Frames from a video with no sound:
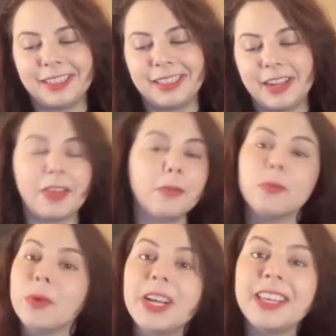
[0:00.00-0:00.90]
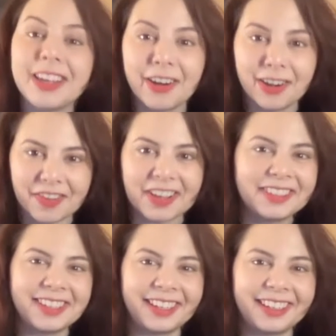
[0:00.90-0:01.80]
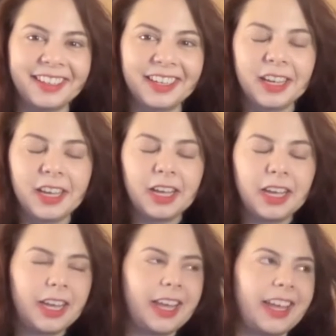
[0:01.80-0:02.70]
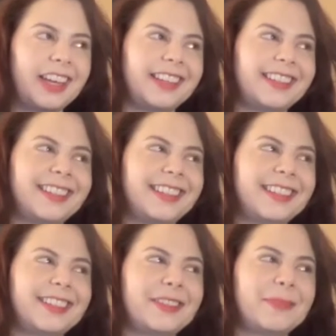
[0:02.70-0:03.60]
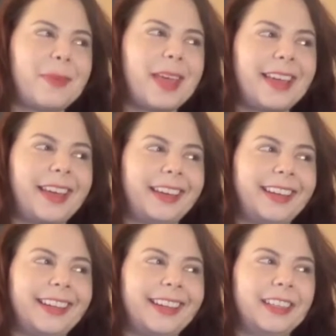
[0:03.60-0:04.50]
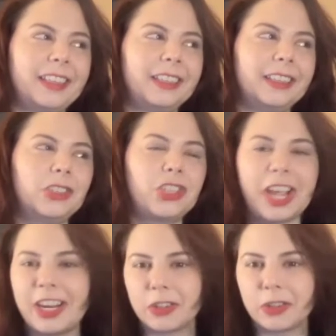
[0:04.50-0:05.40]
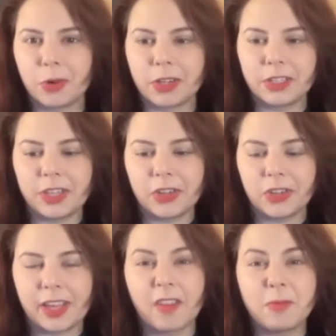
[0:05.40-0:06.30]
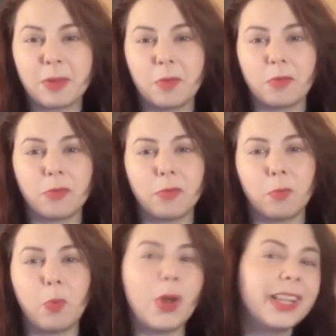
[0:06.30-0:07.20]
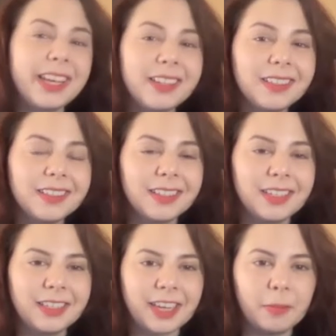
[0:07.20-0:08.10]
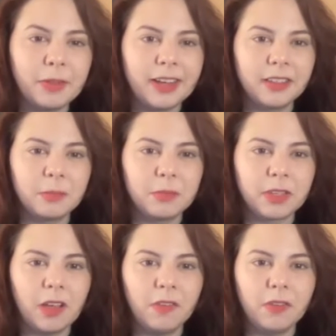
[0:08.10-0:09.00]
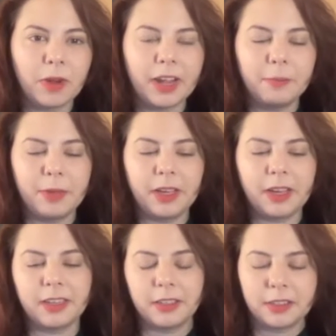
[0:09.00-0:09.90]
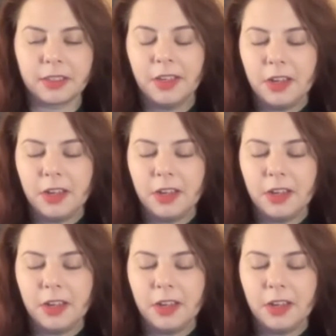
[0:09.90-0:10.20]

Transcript: if they really are invested in making change in the organization, they have to be willing to destabilize themselves, right? Because